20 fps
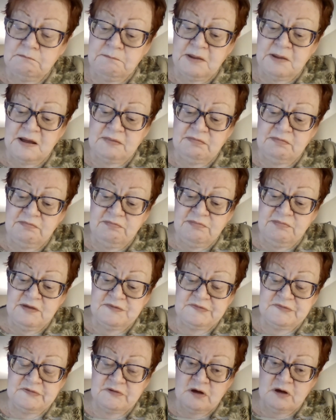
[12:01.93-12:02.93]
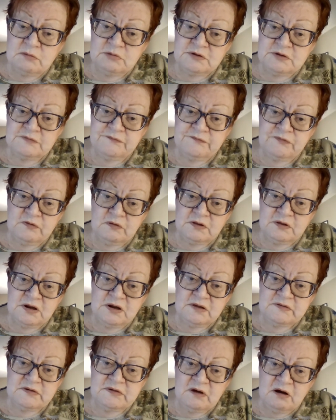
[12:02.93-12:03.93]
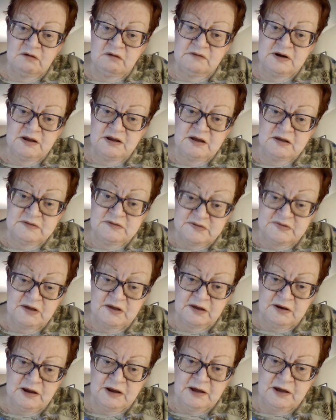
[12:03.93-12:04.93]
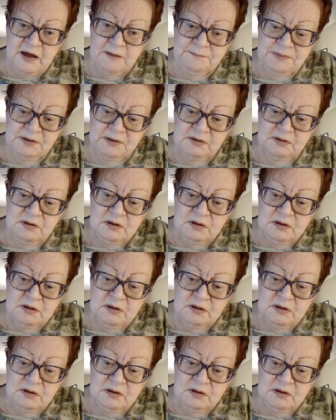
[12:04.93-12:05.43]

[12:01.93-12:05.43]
but this is almost full and it's thickening up.